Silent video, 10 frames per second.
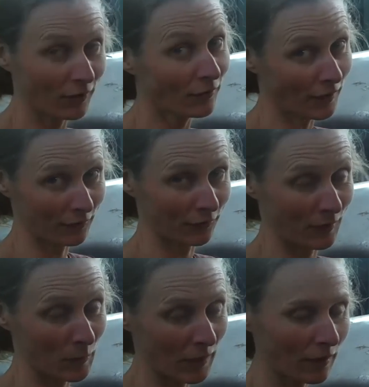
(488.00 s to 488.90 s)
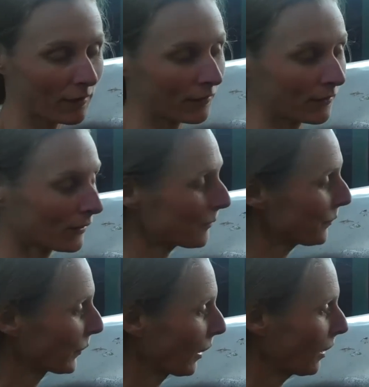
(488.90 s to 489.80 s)
kiln, actually, because
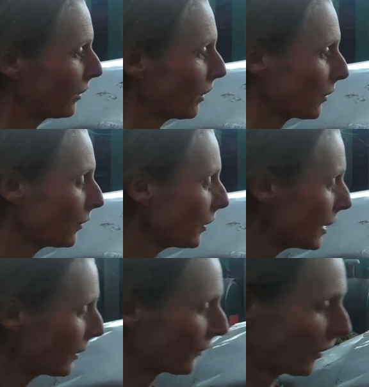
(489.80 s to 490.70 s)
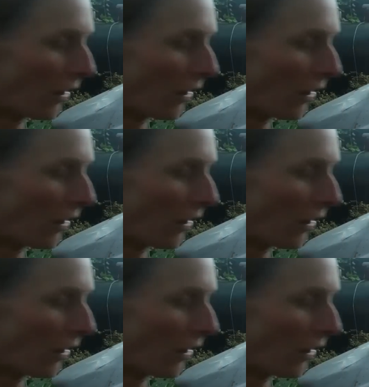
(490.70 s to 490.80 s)
not only is